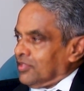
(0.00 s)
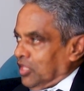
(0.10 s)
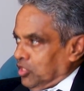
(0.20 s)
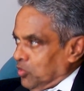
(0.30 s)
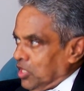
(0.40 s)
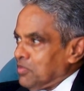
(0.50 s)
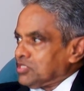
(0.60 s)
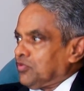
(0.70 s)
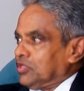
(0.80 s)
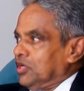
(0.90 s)
Thank you very much
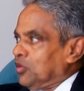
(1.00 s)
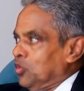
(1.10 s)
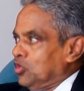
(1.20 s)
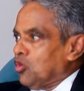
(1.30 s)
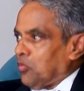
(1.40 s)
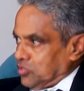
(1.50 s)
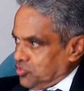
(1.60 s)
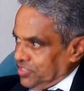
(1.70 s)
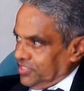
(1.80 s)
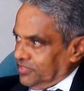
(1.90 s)
for the golden
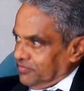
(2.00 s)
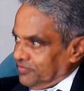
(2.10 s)
opportunity.